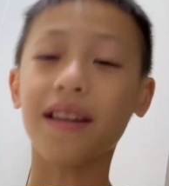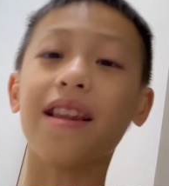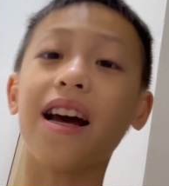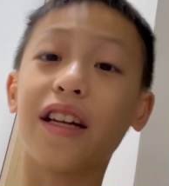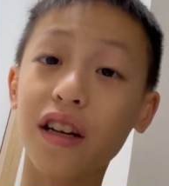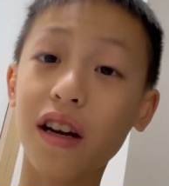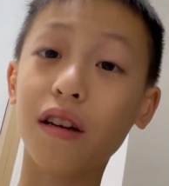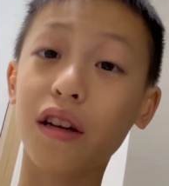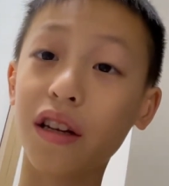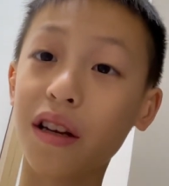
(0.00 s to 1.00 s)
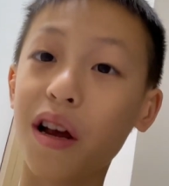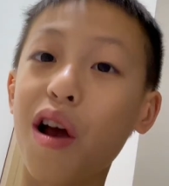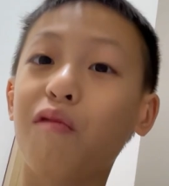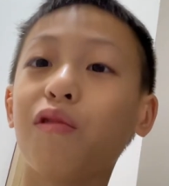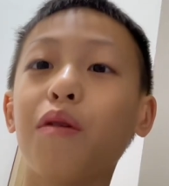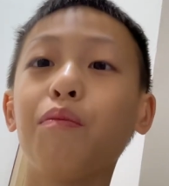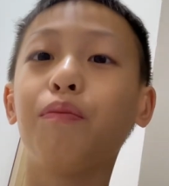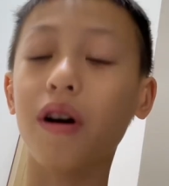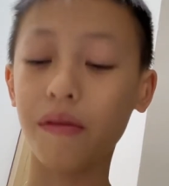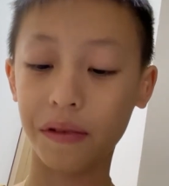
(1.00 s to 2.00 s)
that ducks from
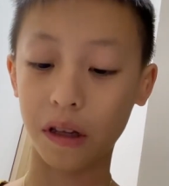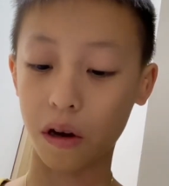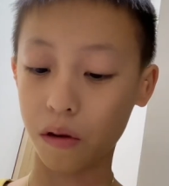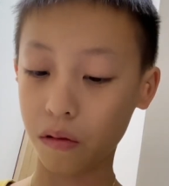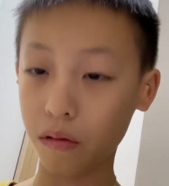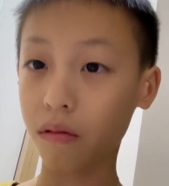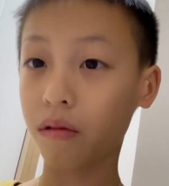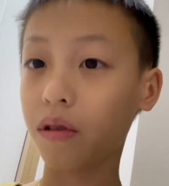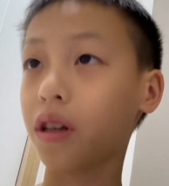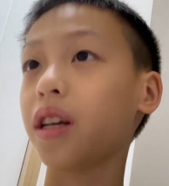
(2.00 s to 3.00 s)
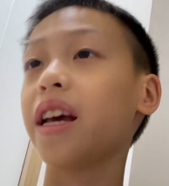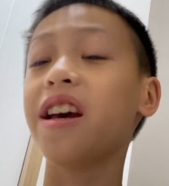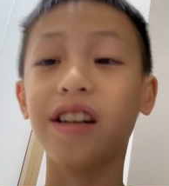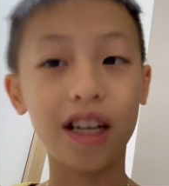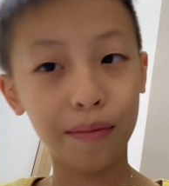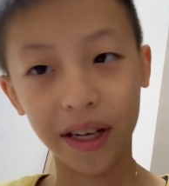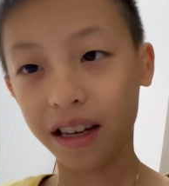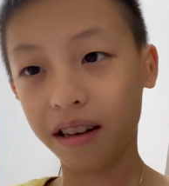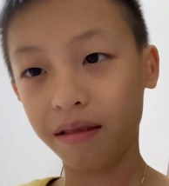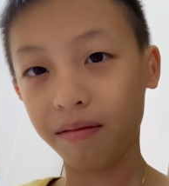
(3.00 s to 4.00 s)
buffalo
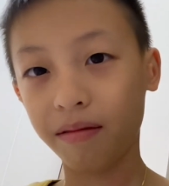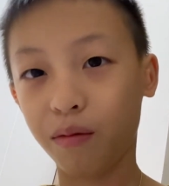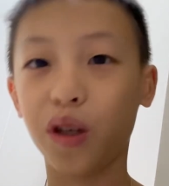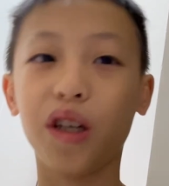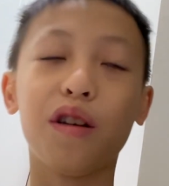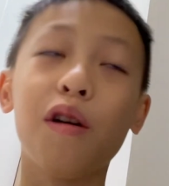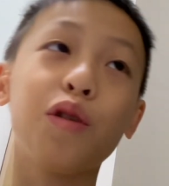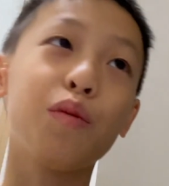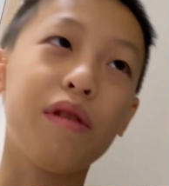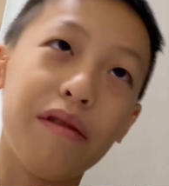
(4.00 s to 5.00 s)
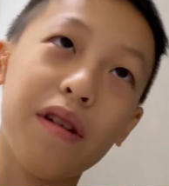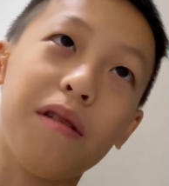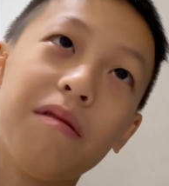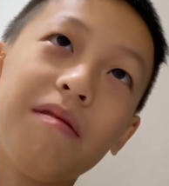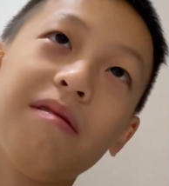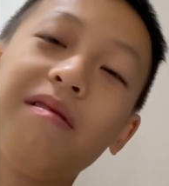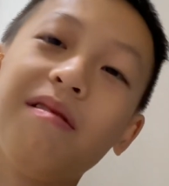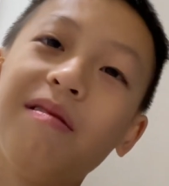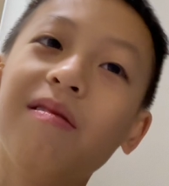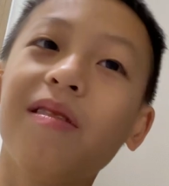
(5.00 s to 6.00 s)
intimidate, which is also buffalo.
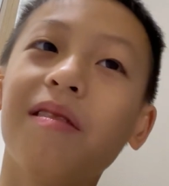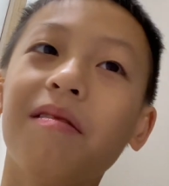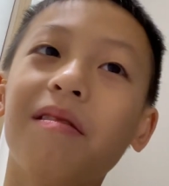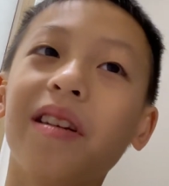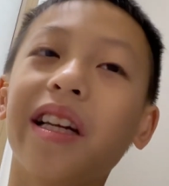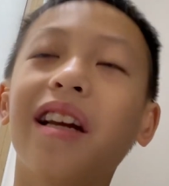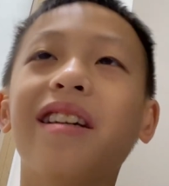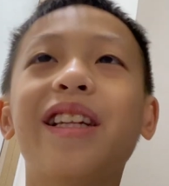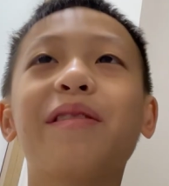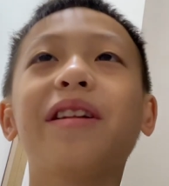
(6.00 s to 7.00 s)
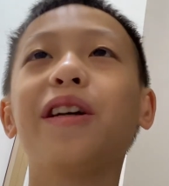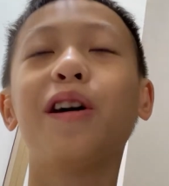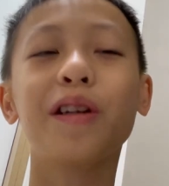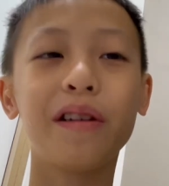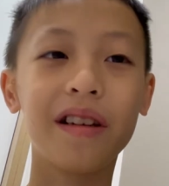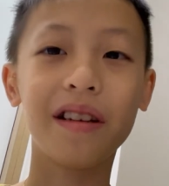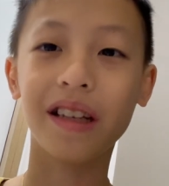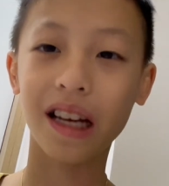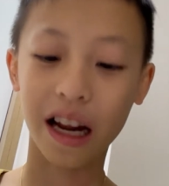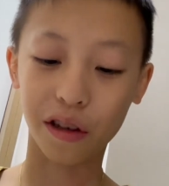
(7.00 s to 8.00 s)
It's really hard to
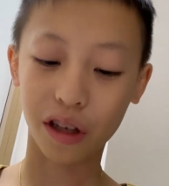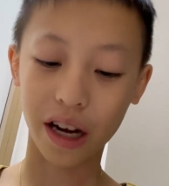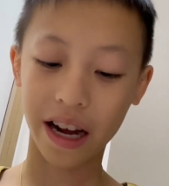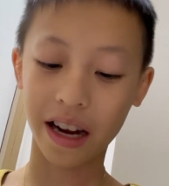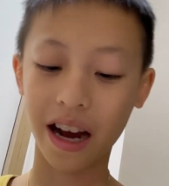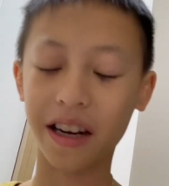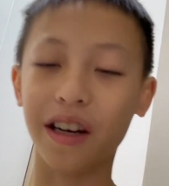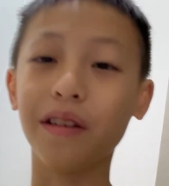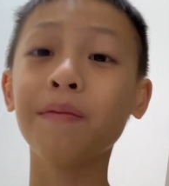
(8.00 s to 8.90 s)
understand, I know.